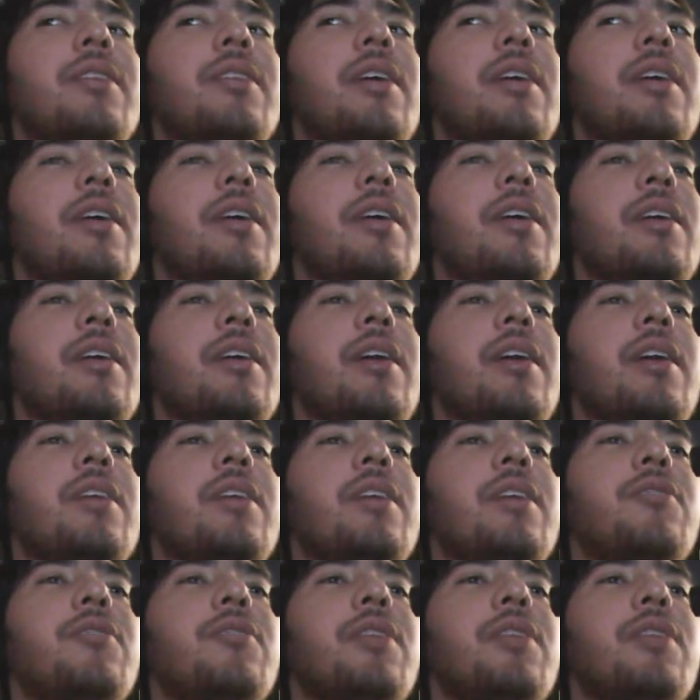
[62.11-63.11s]
I
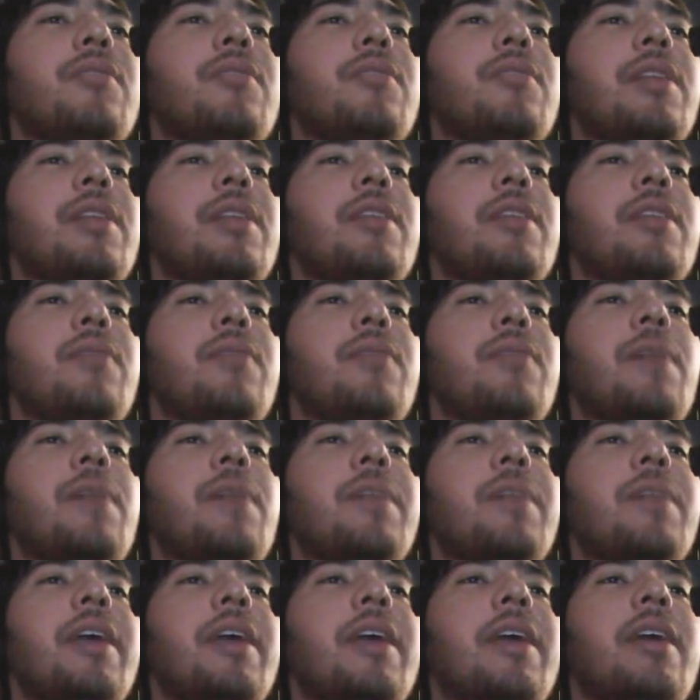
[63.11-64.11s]
couldn't really
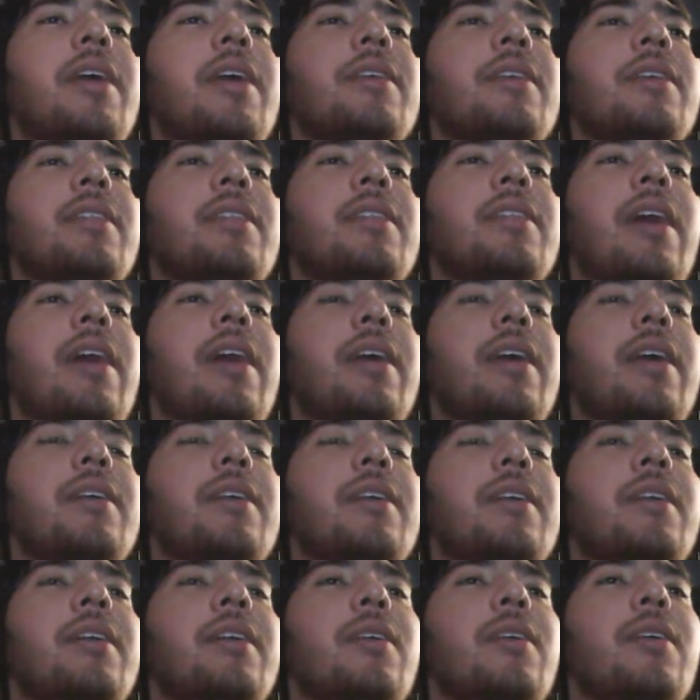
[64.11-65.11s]
replicate it like
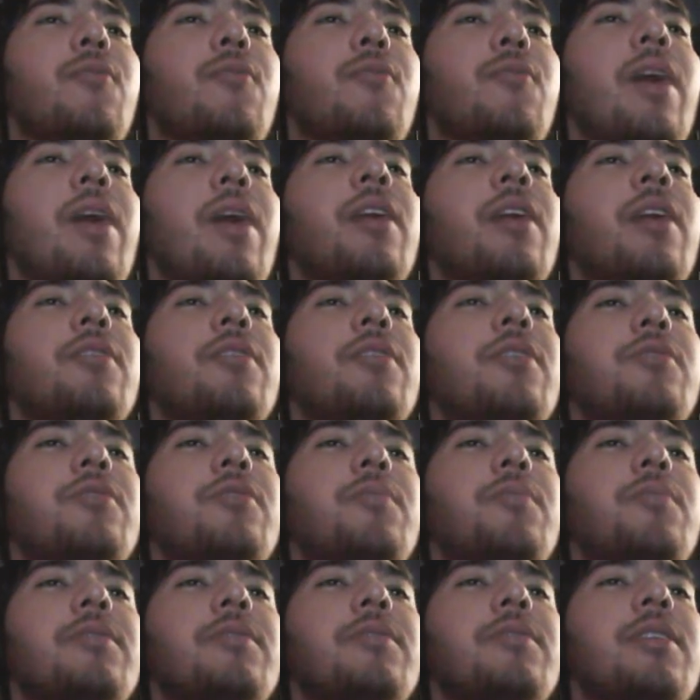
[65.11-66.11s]

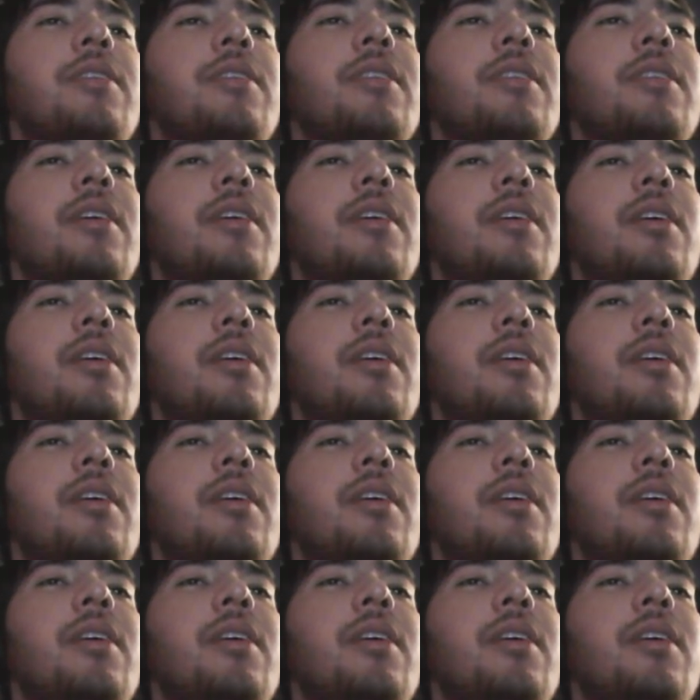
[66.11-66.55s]
100%.